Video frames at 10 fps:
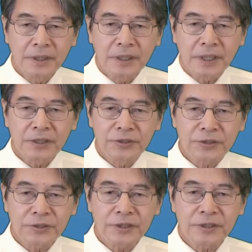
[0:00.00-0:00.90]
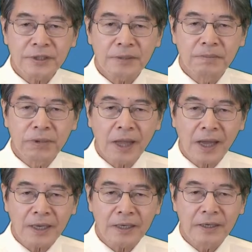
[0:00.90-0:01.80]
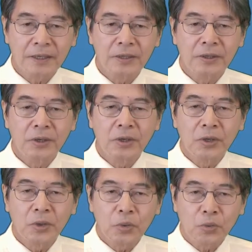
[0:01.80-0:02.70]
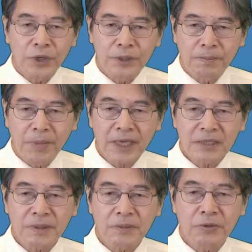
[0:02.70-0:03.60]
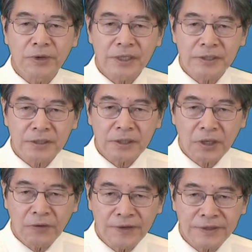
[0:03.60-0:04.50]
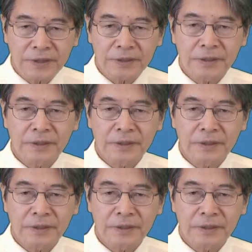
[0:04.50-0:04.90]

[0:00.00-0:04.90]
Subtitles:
It searches a block with maximum correlation coefficient.